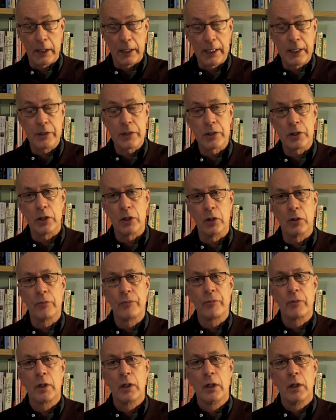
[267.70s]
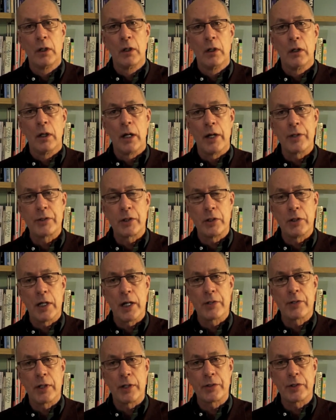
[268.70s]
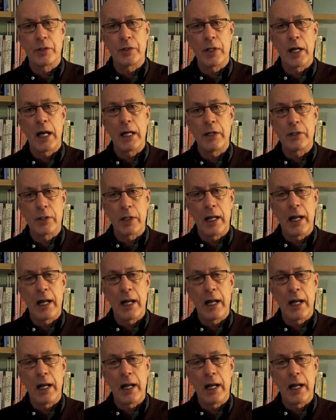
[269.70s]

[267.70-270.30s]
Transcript: links to, suggests that societies